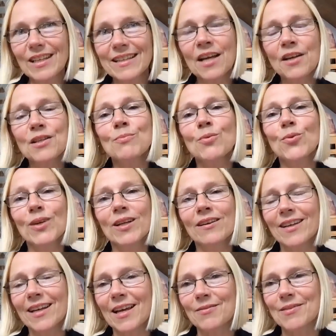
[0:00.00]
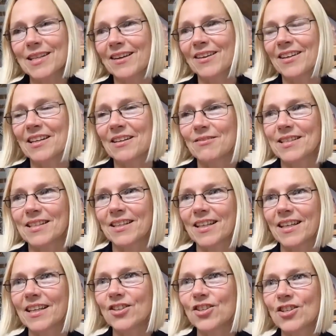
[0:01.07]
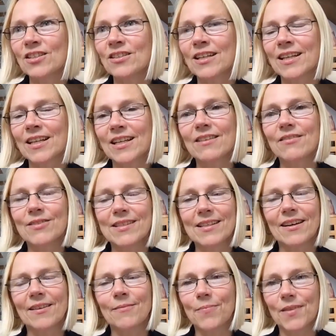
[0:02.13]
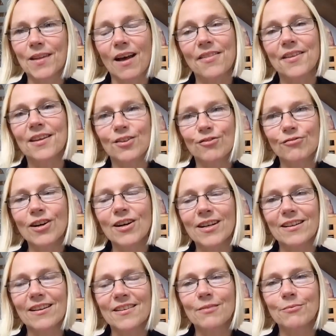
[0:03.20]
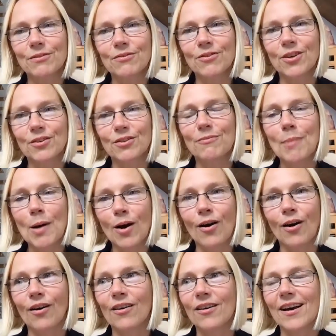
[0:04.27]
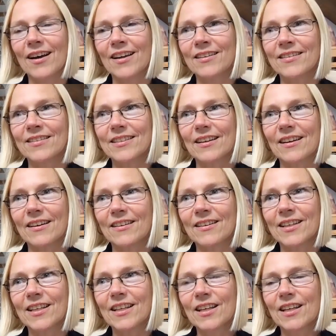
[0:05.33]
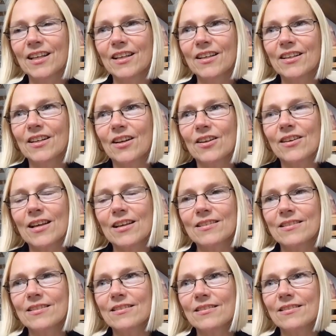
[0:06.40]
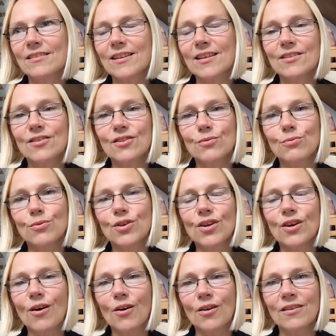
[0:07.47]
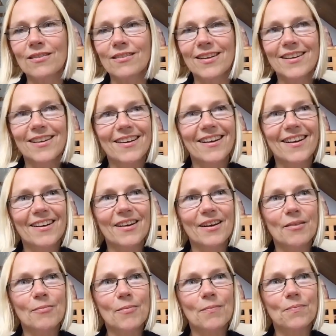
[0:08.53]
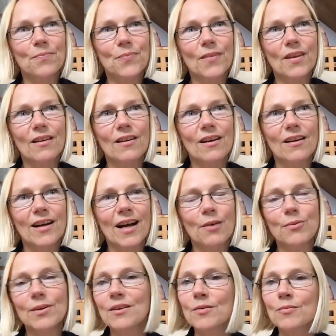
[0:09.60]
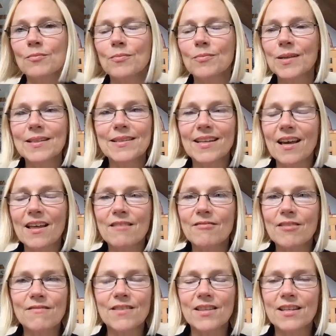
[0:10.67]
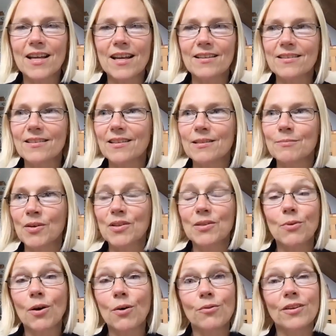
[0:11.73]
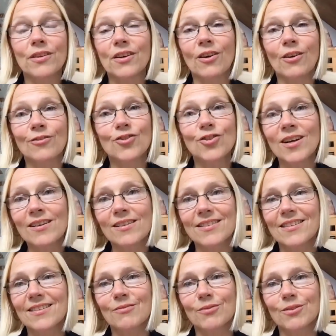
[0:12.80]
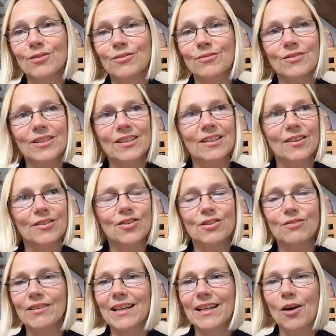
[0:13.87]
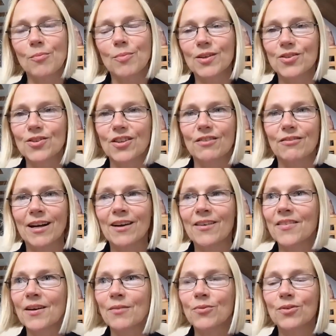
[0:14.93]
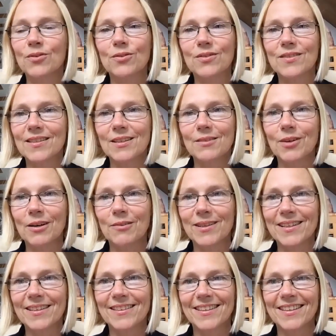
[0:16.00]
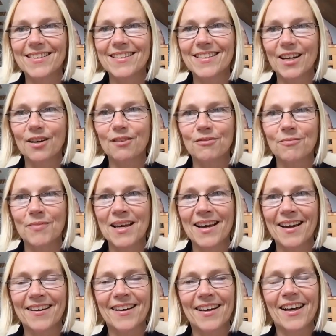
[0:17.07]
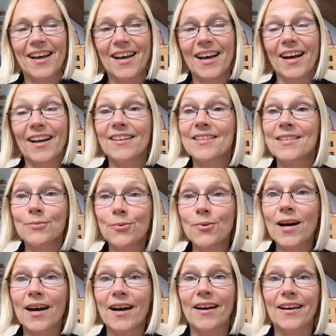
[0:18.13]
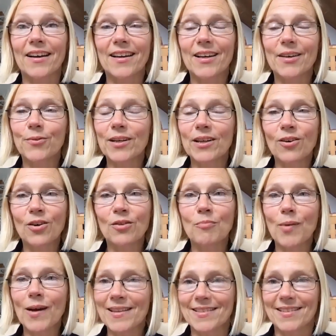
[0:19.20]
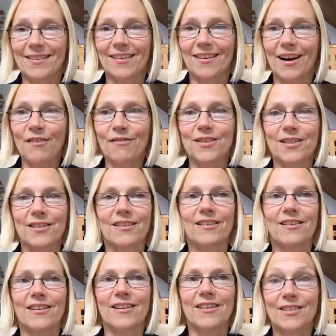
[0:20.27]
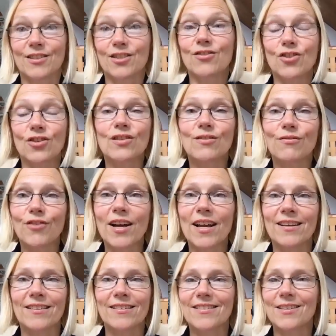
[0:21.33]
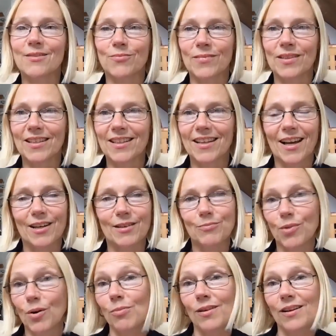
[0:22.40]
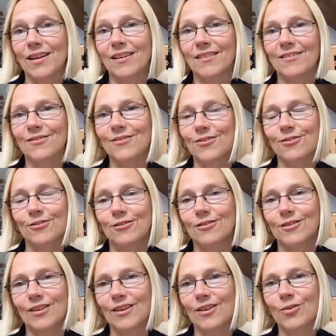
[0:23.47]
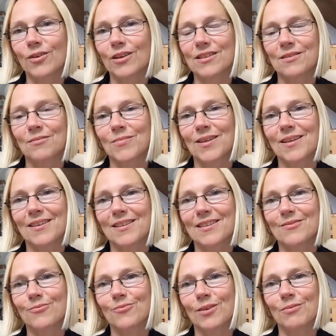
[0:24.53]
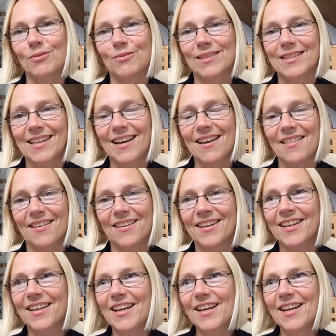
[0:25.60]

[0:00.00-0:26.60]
Next morning, I came down and he was in the kitchen and he was like, "I think you're right. I think we've grown apart, and let's just work on how we can be together over the next 6 months while we're in the contract, and we'll just really help each other out, and then we'll see where we need to go from there." And I swear, we got on better after as just friends than we had probably for quite some years when we were together.